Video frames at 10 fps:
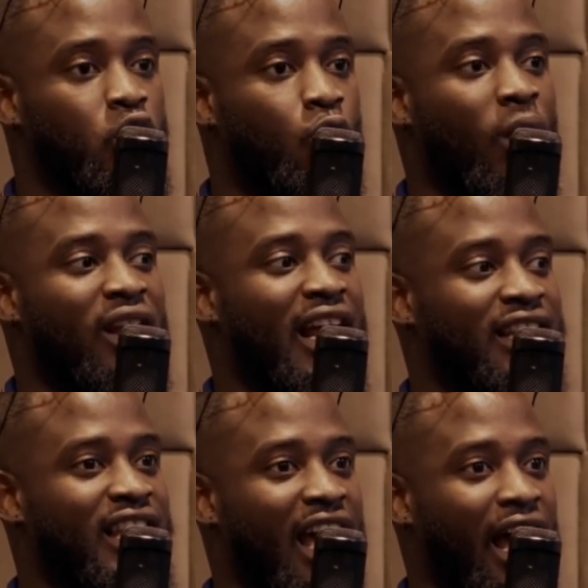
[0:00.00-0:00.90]
you were
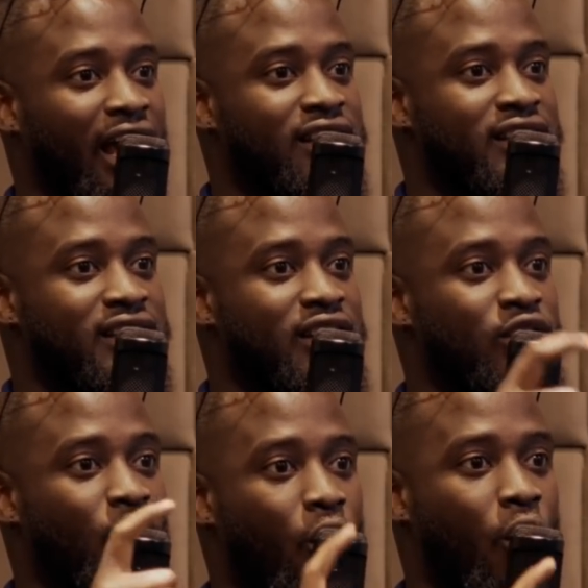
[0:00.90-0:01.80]
like their
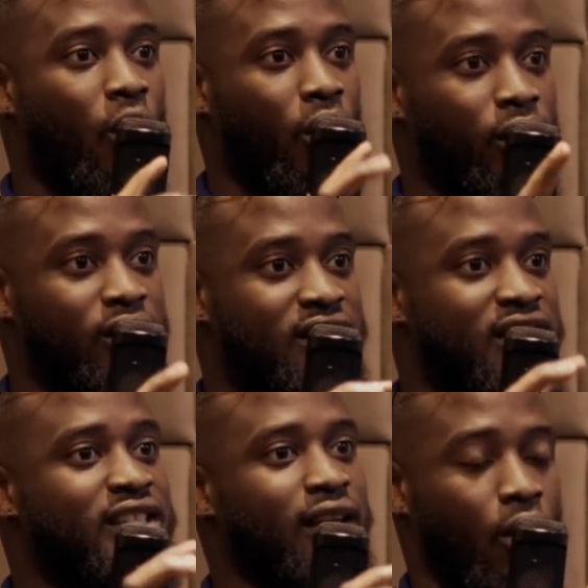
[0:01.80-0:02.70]
senior
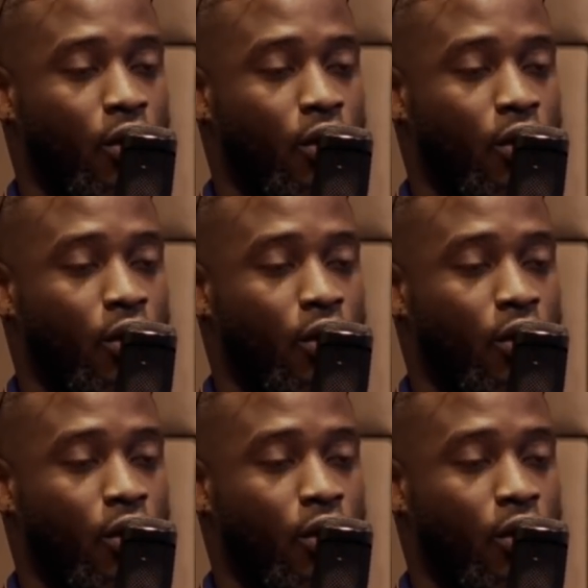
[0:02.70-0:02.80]
sister